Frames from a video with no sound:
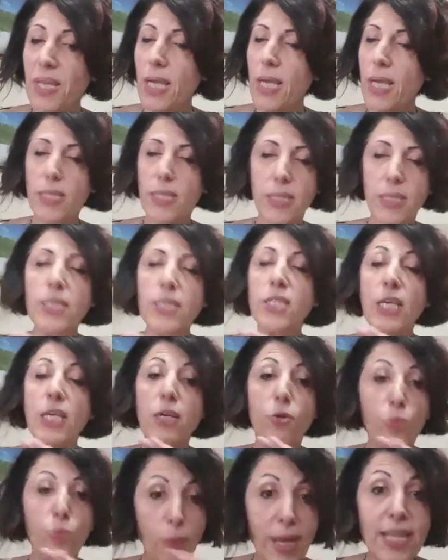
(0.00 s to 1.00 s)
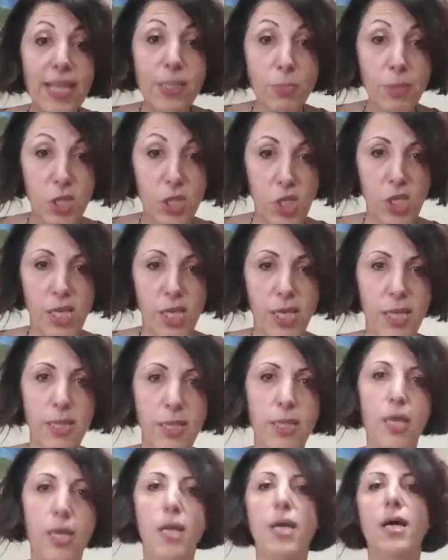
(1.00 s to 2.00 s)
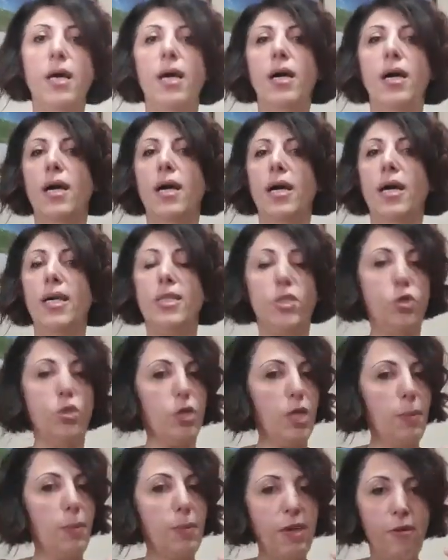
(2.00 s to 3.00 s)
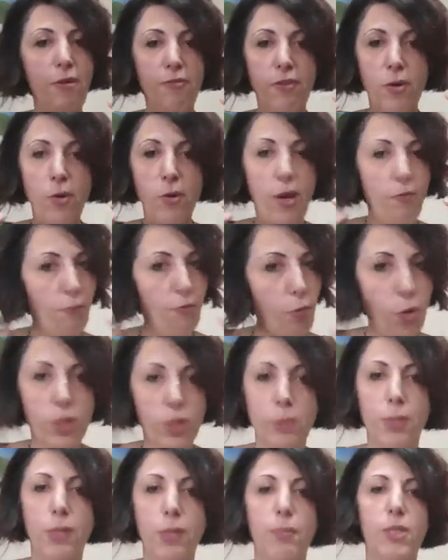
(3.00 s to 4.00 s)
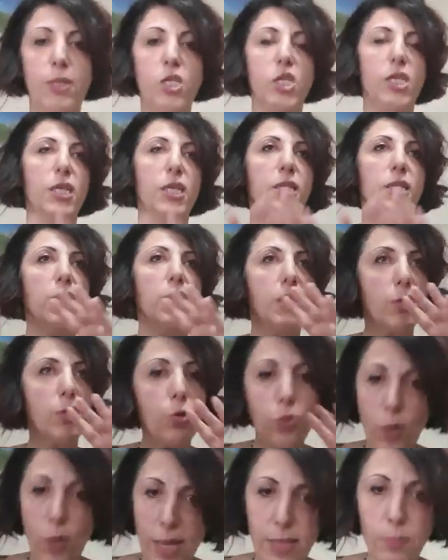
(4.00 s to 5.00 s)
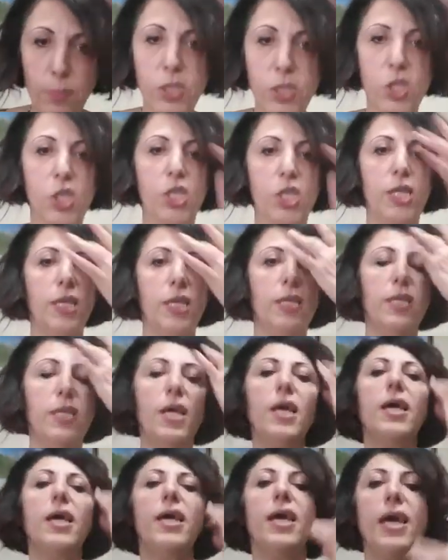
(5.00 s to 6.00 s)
It's a great machine. It's going to be a very affordable machine, great machine.